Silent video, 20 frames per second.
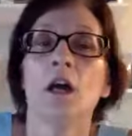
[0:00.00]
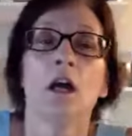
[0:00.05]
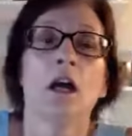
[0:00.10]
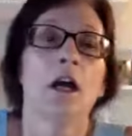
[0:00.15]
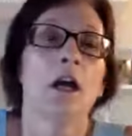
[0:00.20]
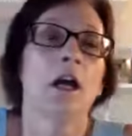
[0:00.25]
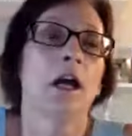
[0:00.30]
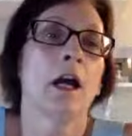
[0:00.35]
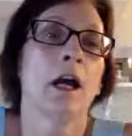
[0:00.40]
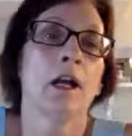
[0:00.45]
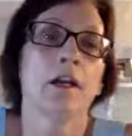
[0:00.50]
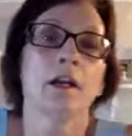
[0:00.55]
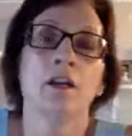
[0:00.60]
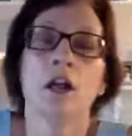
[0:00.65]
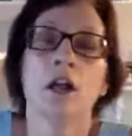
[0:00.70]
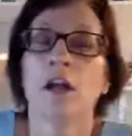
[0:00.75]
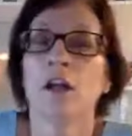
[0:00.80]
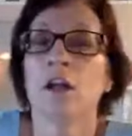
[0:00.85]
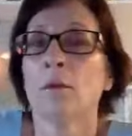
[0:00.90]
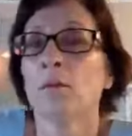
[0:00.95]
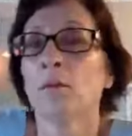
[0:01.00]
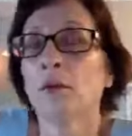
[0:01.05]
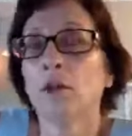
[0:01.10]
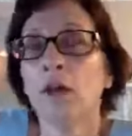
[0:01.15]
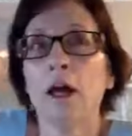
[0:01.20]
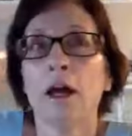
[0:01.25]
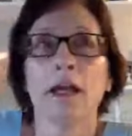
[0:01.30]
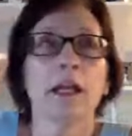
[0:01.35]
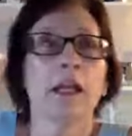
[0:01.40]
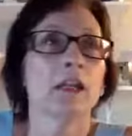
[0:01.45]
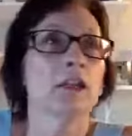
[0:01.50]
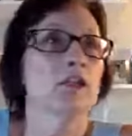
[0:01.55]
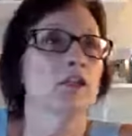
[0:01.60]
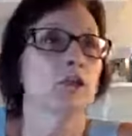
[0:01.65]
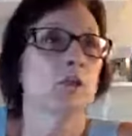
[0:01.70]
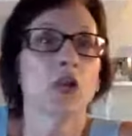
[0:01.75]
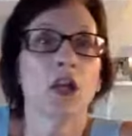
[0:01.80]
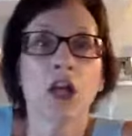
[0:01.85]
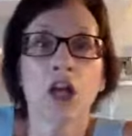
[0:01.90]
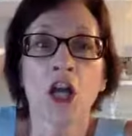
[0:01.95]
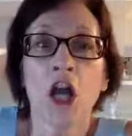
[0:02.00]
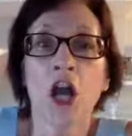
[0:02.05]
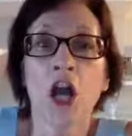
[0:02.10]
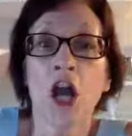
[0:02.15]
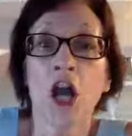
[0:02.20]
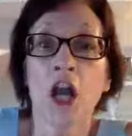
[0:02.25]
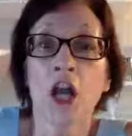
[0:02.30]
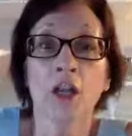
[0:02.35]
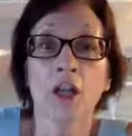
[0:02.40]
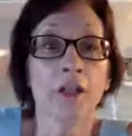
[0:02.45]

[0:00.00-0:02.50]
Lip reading: an appliance or a car.